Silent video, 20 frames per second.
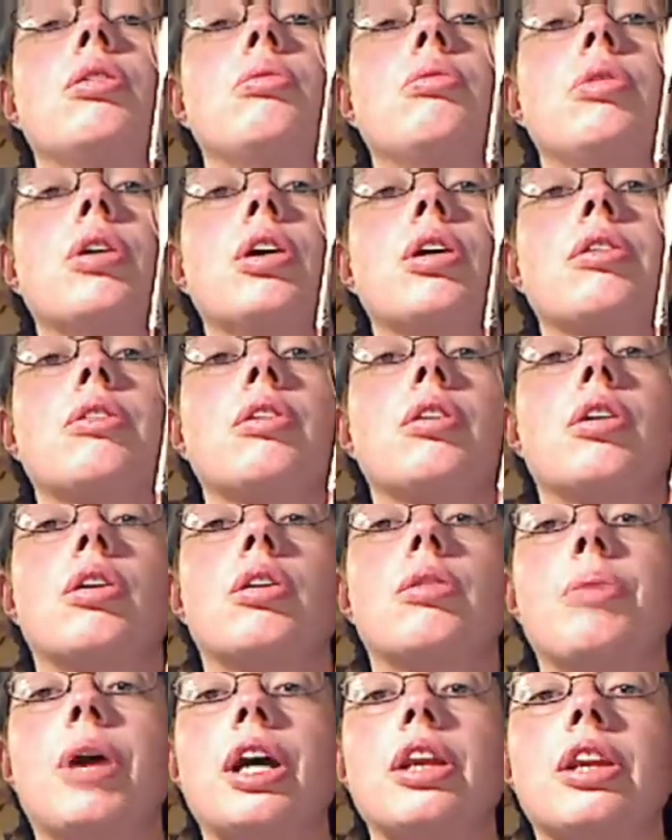with
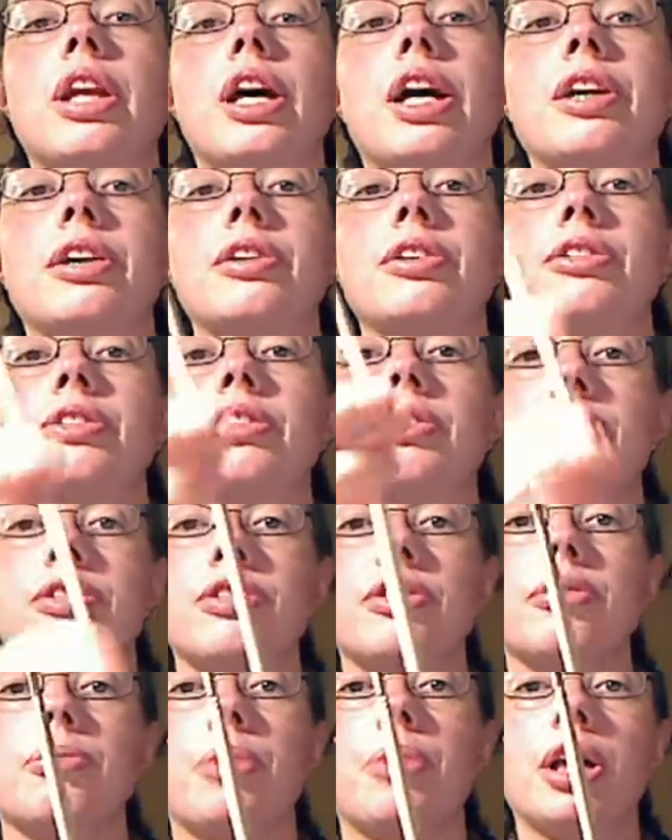are my liners.
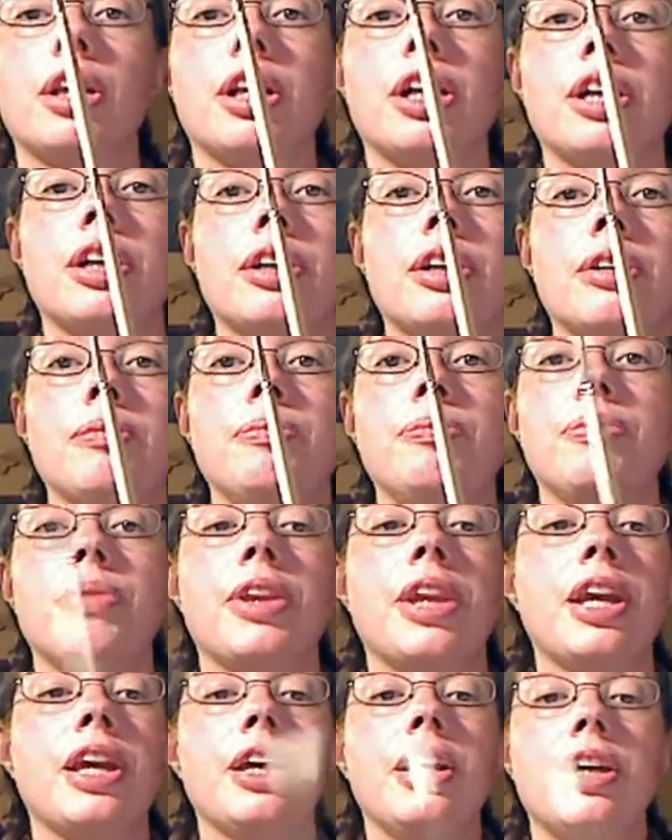This is my liner.
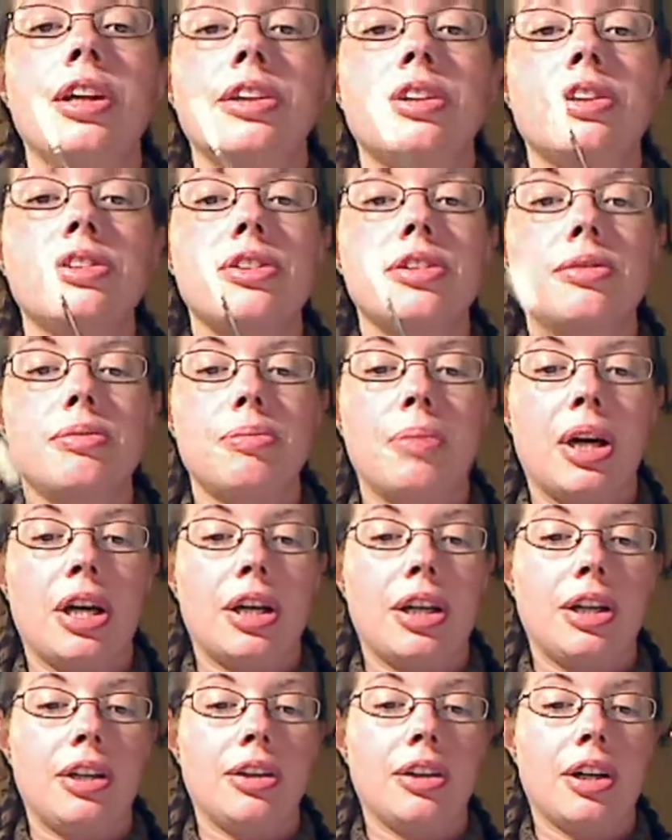This is
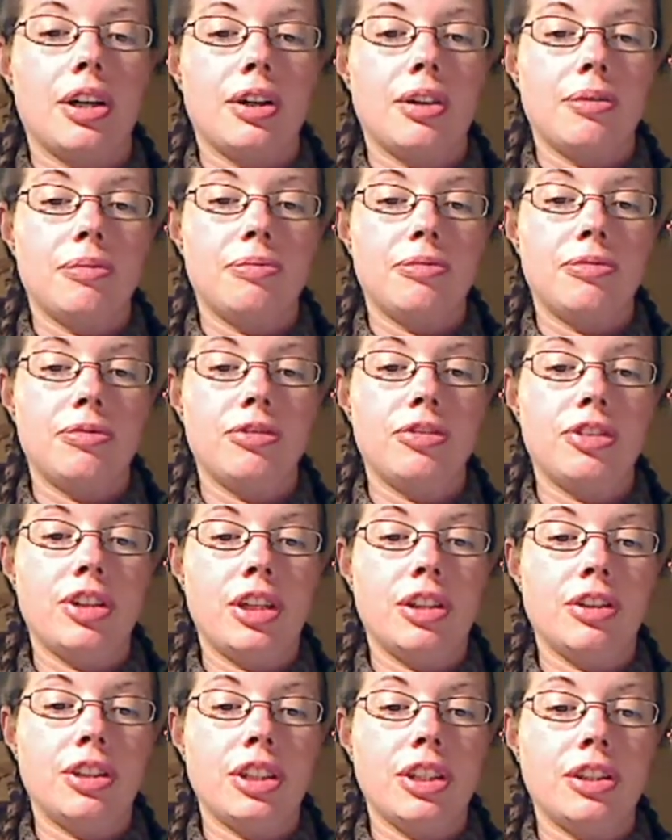my
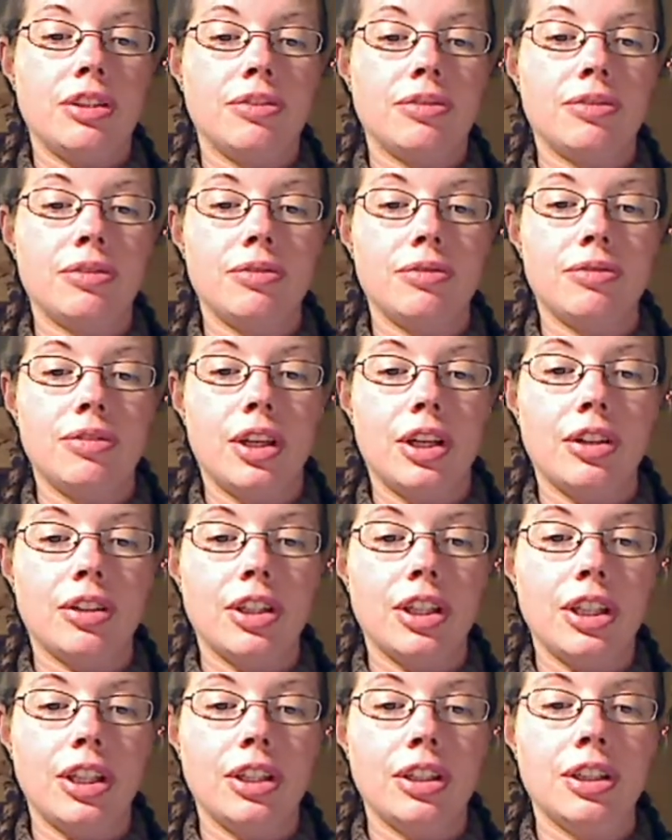very,
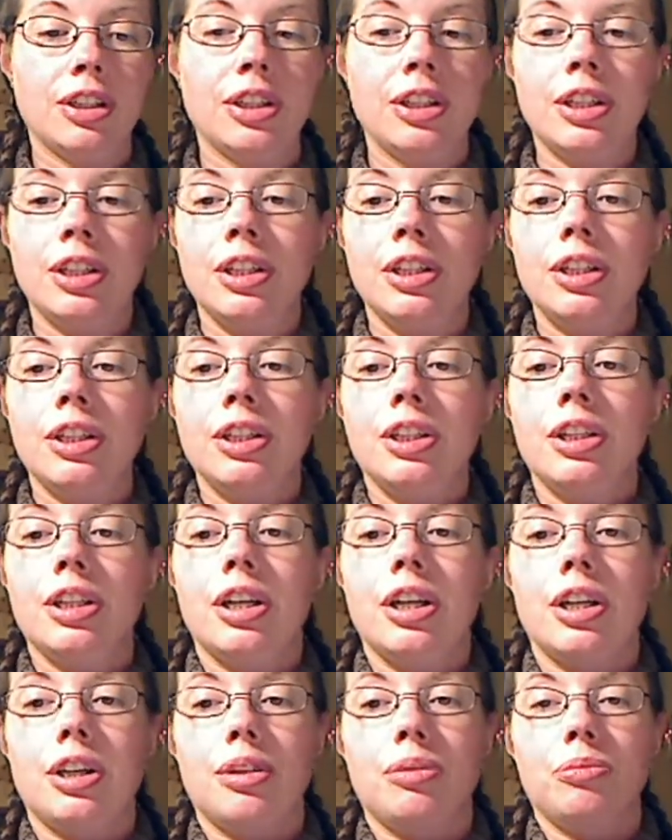very
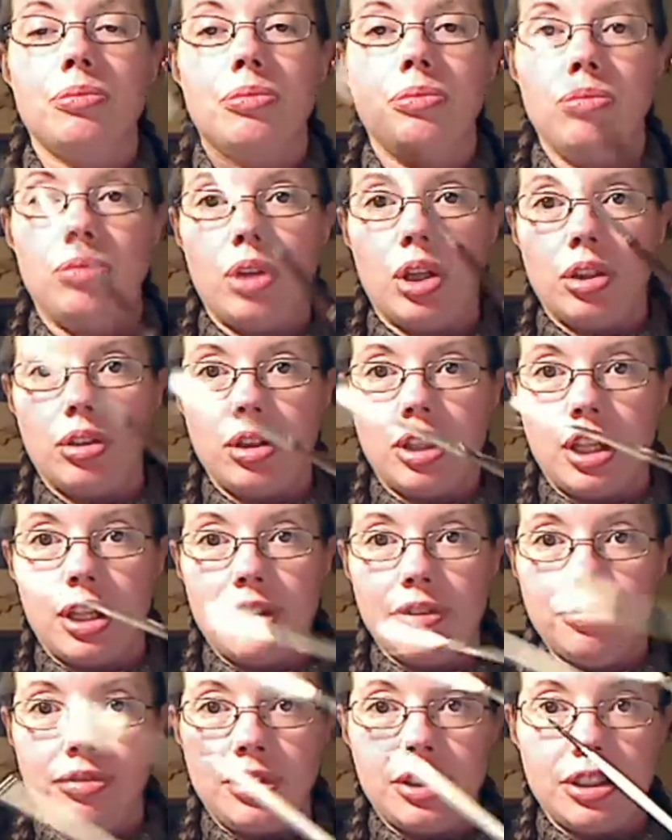
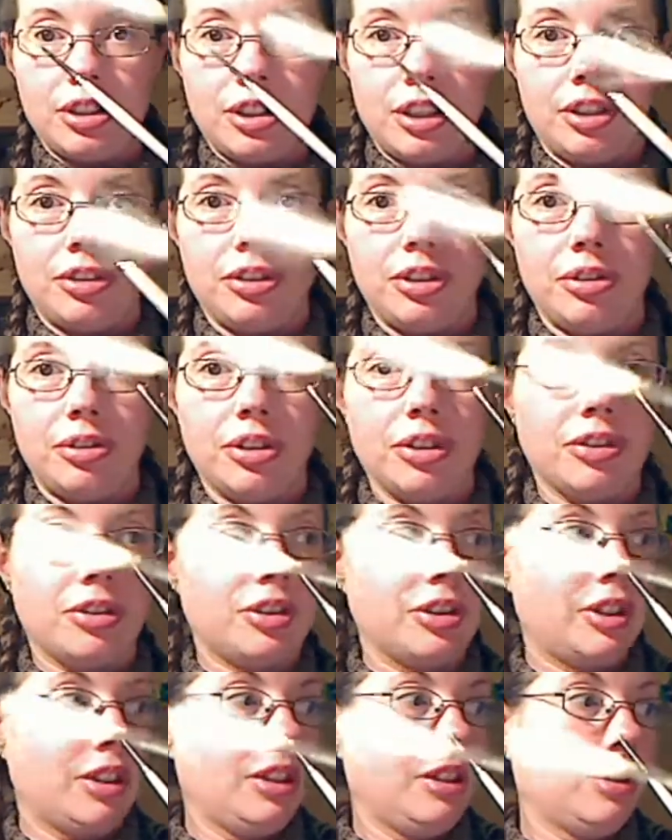well-loved, as you can
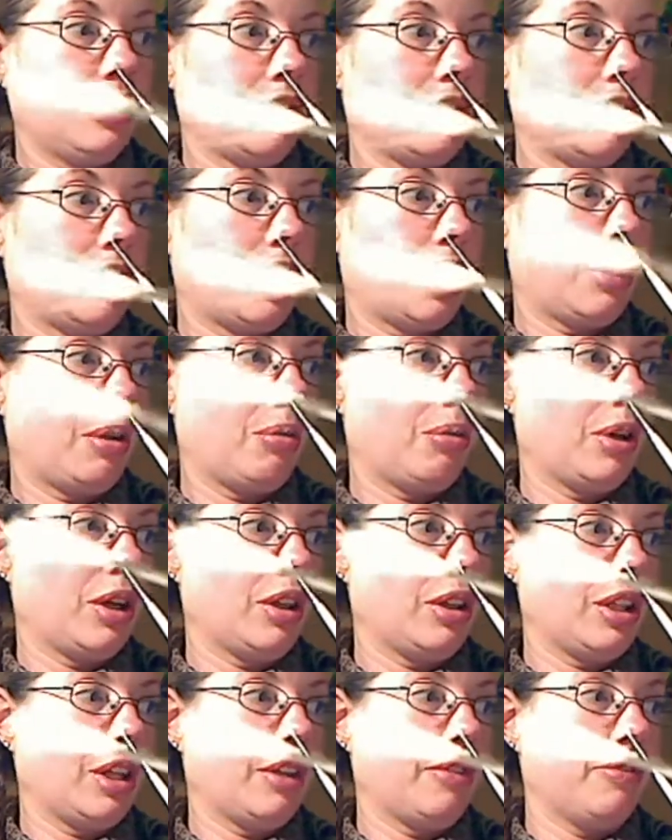see, how
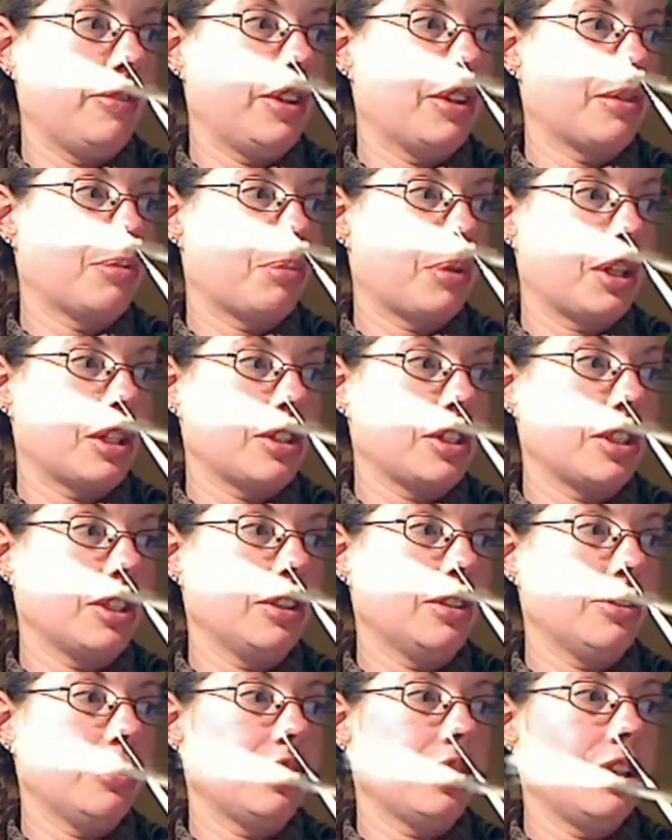well-loved this brush
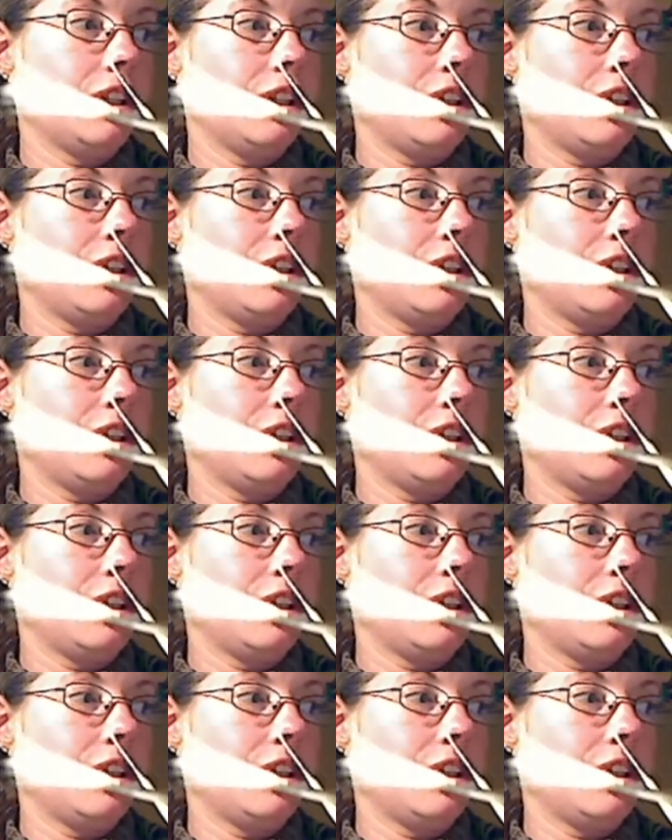is,